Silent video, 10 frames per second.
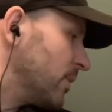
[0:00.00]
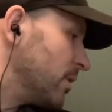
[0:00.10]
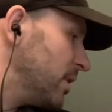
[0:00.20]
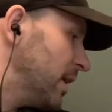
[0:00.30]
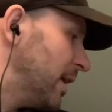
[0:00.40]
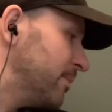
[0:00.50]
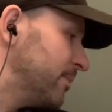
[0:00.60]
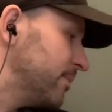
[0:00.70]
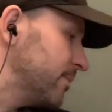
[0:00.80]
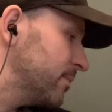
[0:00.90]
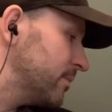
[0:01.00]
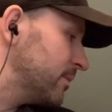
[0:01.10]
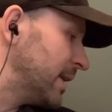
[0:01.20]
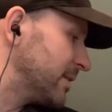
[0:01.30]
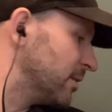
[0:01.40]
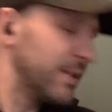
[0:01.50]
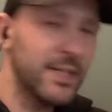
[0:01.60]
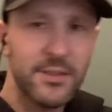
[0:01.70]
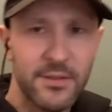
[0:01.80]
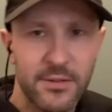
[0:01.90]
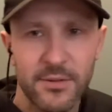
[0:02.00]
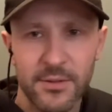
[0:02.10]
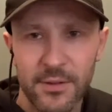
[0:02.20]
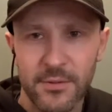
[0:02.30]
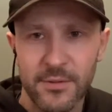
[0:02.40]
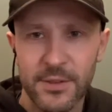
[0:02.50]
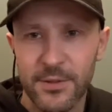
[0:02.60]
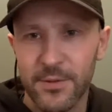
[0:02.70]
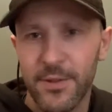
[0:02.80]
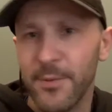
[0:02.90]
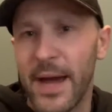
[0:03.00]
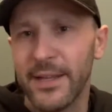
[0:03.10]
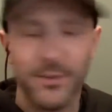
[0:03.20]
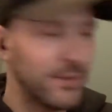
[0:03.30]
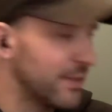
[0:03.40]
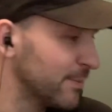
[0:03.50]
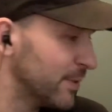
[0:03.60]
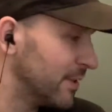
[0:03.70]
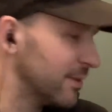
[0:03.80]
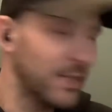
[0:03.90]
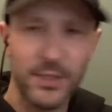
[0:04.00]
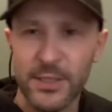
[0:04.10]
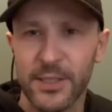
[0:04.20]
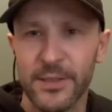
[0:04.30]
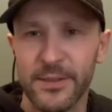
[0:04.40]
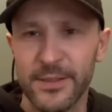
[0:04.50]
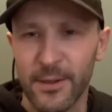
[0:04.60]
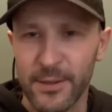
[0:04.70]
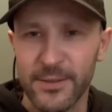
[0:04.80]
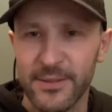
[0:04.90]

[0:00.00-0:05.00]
I don't think it's thematic or anything, but I'll just start